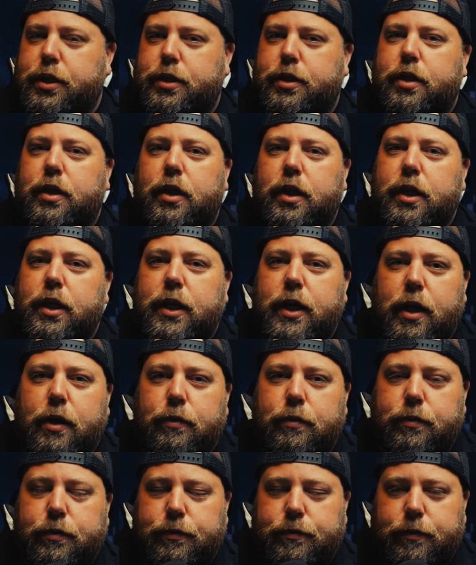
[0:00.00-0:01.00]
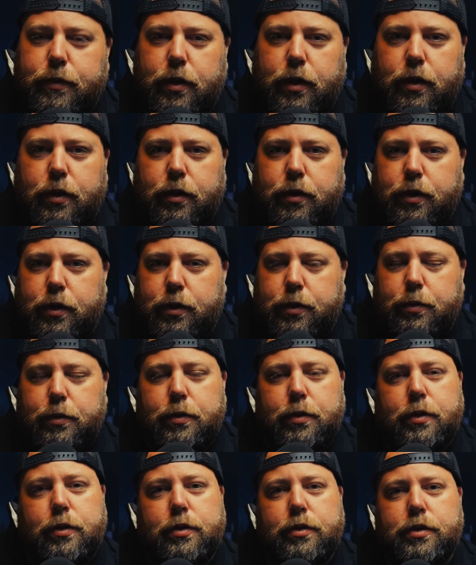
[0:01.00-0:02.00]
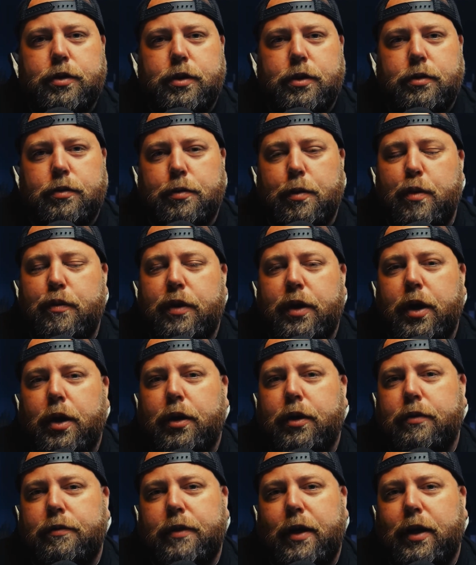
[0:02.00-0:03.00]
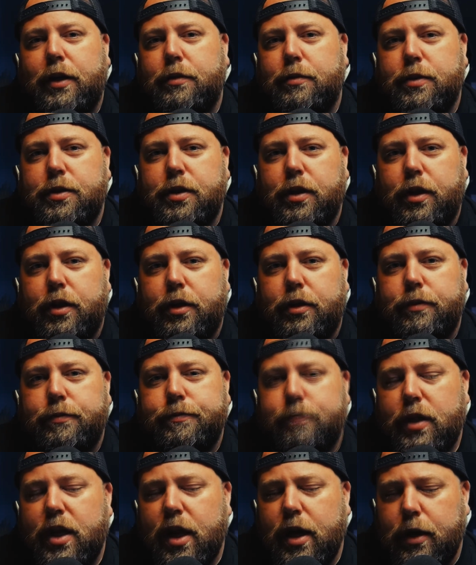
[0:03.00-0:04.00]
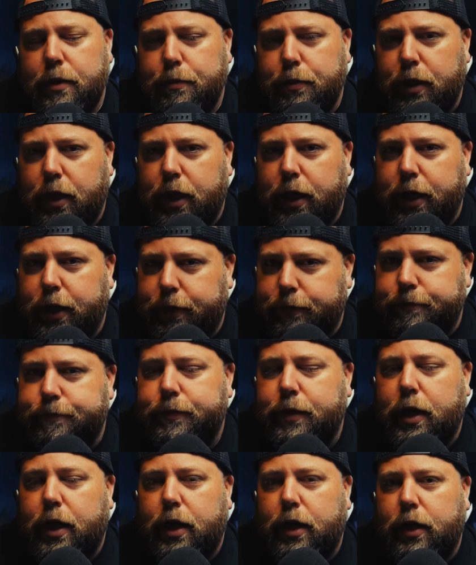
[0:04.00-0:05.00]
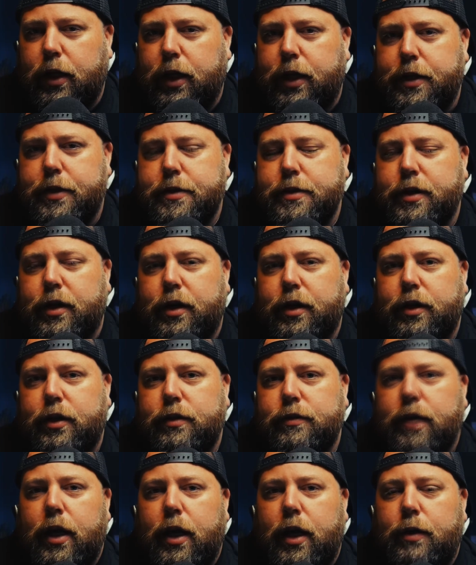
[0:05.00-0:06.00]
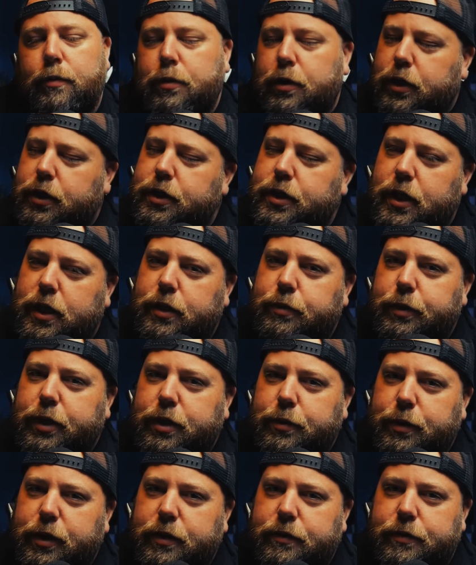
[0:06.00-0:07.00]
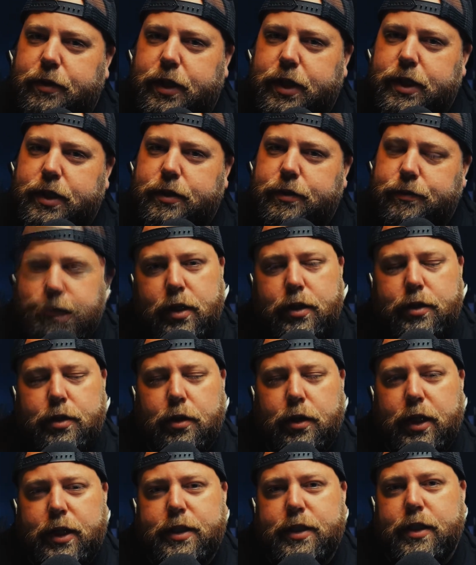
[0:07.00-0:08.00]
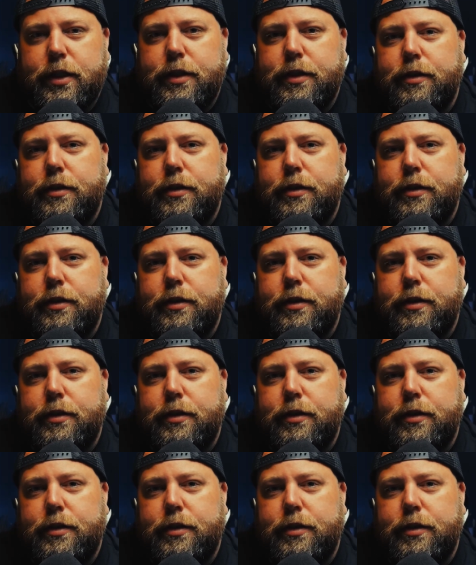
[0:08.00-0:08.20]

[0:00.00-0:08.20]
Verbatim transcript: is cleaning out the through holes, removing all the factory solder, and applying a leaded solder. And we're going to talk about the benefits. So let's get